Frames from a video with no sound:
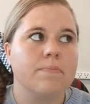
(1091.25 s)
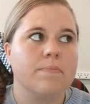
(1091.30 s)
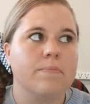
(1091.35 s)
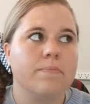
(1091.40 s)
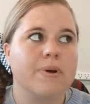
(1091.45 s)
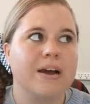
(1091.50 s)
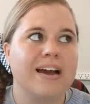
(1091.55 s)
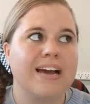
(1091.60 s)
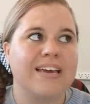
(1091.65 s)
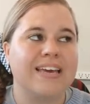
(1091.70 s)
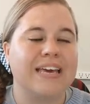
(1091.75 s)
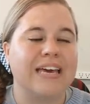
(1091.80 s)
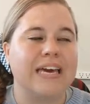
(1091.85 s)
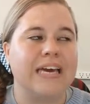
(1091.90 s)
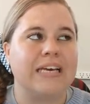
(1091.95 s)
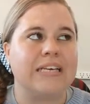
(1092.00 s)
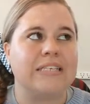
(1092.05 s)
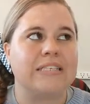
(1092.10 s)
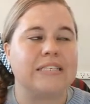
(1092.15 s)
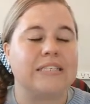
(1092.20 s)
I guess,
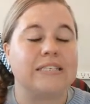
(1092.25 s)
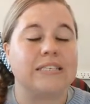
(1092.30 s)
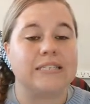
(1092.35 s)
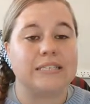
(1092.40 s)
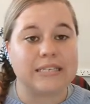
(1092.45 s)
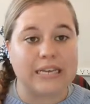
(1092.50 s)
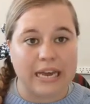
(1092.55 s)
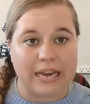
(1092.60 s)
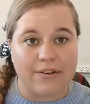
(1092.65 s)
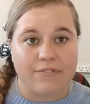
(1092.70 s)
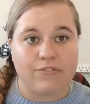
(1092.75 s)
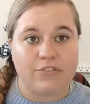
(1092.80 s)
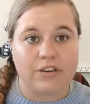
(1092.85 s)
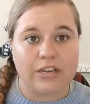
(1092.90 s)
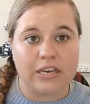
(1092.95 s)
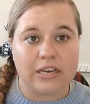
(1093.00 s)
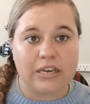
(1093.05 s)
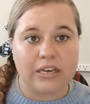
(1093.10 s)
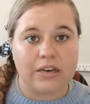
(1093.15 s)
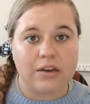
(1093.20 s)

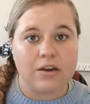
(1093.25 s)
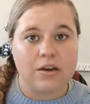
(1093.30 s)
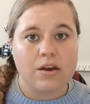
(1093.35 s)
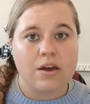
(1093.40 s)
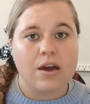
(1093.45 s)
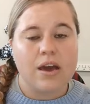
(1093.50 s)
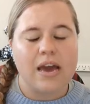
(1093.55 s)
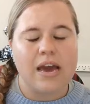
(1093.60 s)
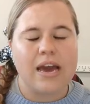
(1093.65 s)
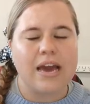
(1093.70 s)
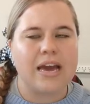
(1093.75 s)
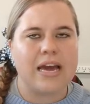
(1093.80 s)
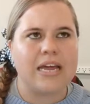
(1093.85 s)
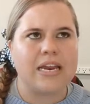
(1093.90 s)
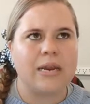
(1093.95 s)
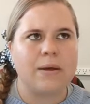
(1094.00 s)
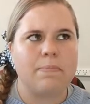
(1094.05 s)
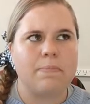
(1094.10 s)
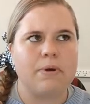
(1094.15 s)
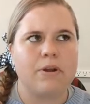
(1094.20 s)
safety and a
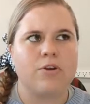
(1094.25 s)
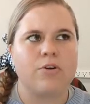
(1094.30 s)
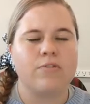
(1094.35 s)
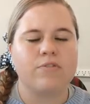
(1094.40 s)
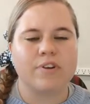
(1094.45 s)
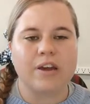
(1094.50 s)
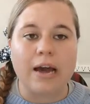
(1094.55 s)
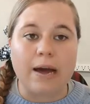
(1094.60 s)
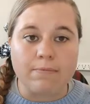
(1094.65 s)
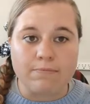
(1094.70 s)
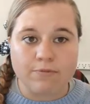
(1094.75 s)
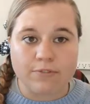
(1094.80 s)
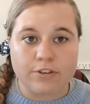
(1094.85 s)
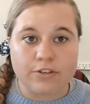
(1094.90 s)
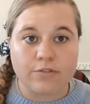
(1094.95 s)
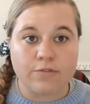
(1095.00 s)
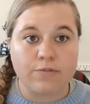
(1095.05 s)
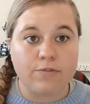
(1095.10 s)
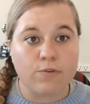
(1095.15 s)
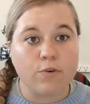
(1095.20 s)
bit of comfort
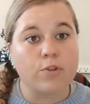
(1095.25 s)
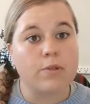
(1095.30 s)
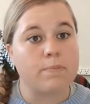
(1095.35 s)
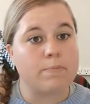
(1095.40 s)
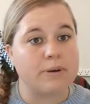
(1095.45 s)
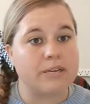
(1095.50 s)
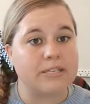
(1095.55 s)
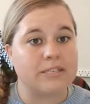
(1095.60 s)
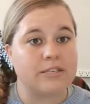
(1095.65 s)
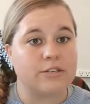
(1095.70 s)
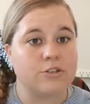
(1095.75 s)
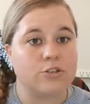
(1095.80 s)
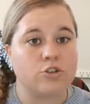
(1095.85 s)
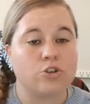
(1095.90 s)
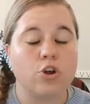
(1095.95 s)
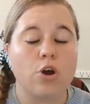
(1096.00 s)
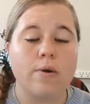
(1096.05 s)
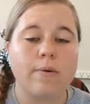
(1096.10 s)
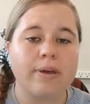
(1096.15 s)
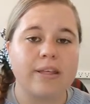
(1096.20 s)
for the business,
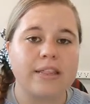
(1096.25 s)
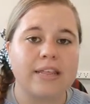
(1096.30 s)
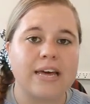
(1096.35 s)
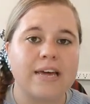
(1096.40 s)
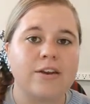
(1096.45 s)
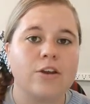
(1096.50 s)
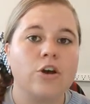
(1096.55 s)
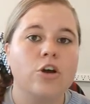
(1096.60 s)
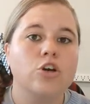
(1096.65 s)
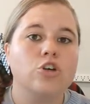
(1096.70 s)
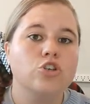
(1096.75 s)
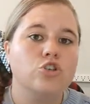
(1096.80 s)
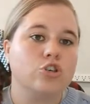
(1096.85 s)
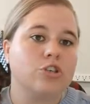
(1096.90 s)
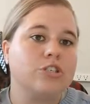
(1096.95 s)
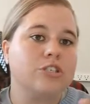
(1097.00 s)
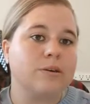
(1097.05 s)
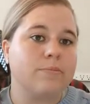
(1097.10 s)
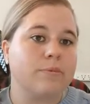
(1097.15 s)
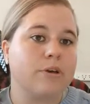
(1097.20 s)
knowing that should
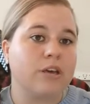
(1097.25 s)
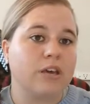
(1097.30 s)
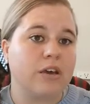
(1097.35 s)
something